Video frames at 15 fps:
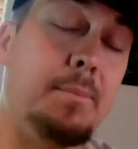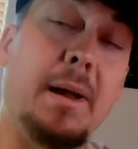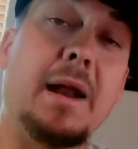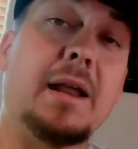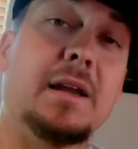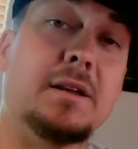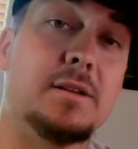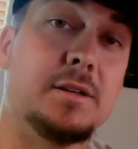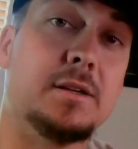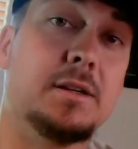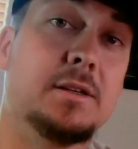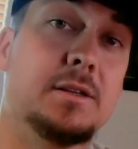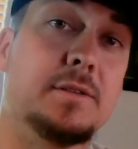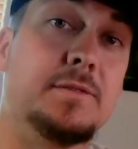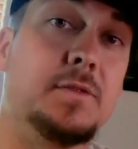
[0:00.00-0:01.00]
bedding
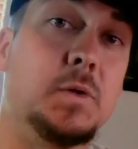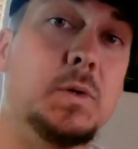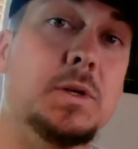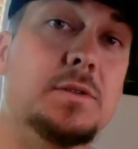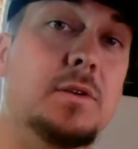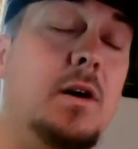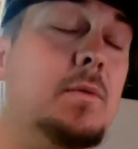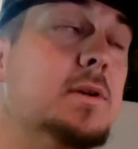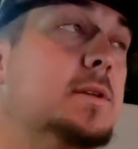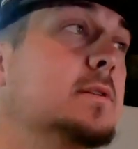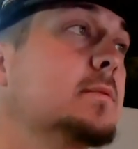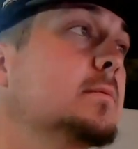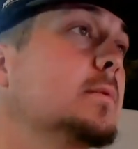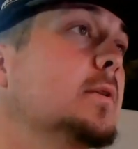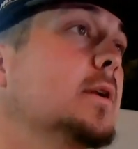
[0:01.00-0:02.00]
to food is always
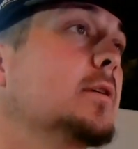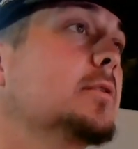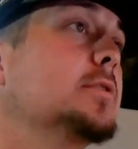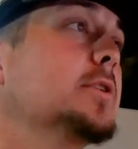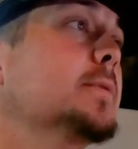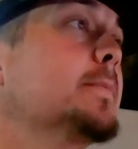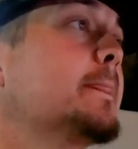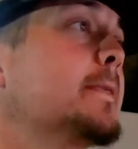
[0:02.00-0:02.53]
critical too.